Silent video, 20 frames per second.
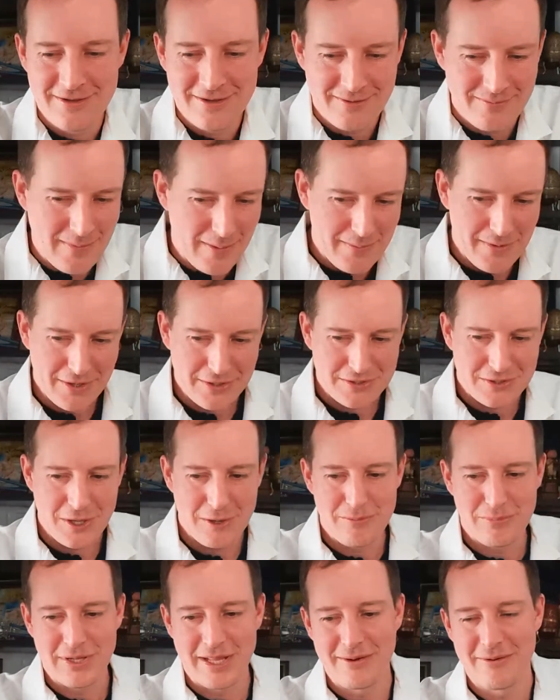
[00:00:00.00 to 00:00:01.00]
maybe I'll just go
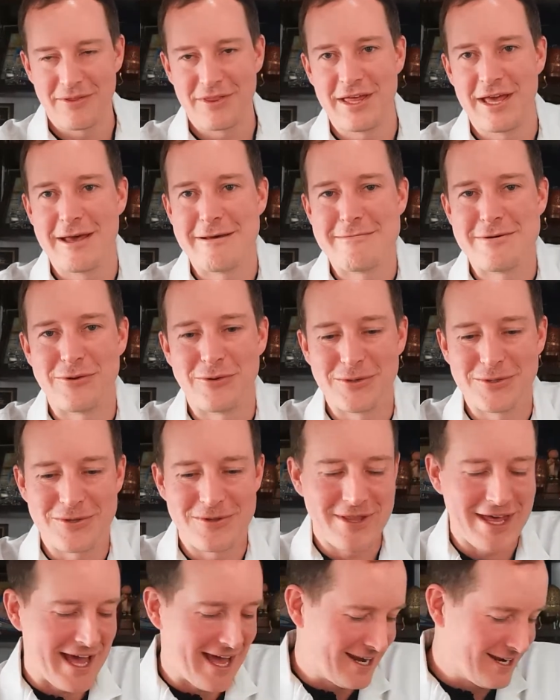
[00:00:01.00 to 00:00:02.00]
play with him and we'll do
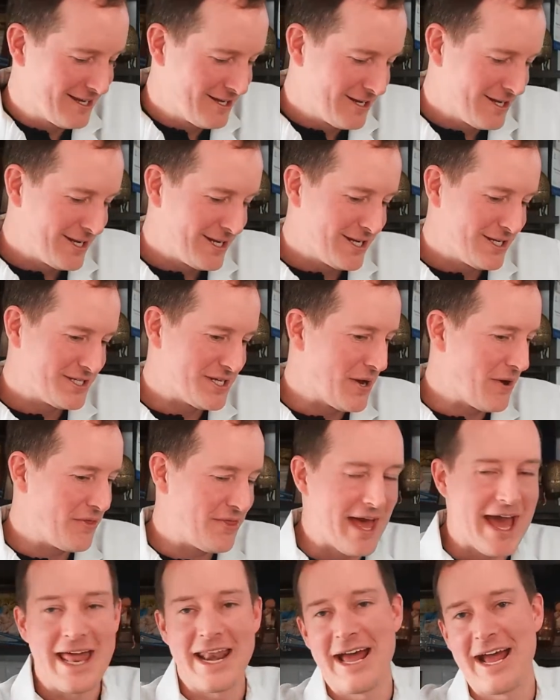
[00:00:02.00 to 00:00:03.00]
that. So with
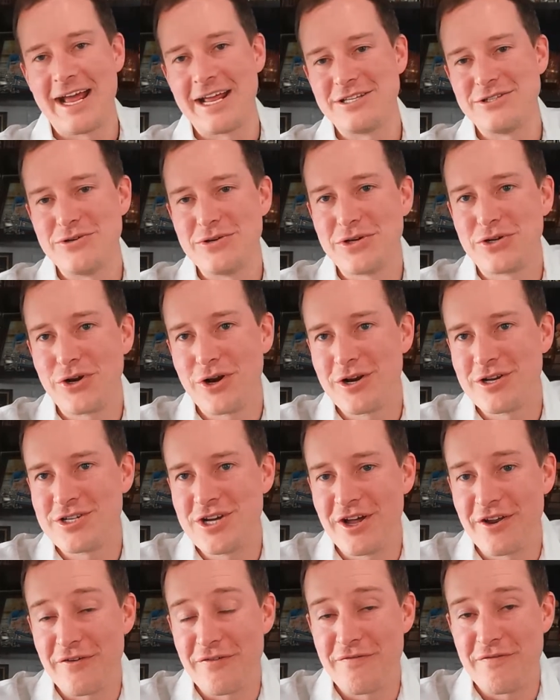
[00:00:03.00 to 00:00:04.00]
that, I do encourage
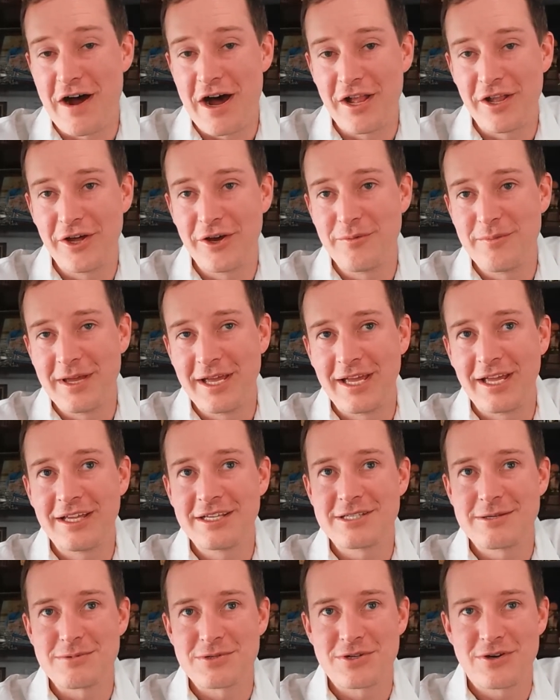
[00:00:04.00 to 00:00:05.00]
y'all to follow me,
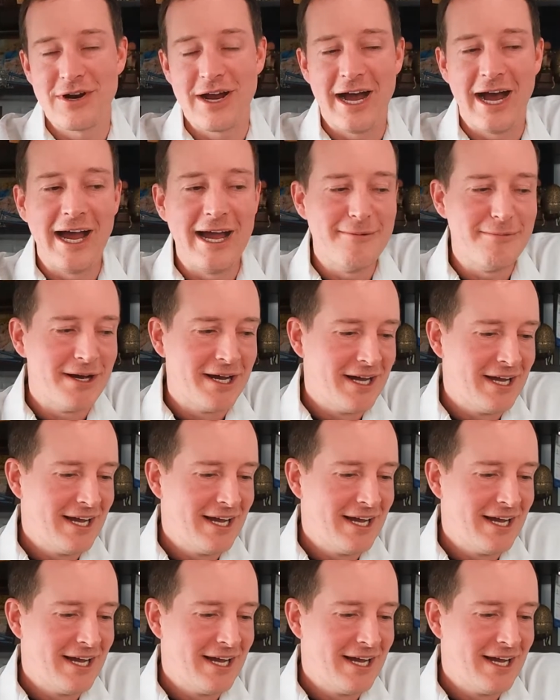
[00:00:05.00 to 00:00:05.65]
subscribe.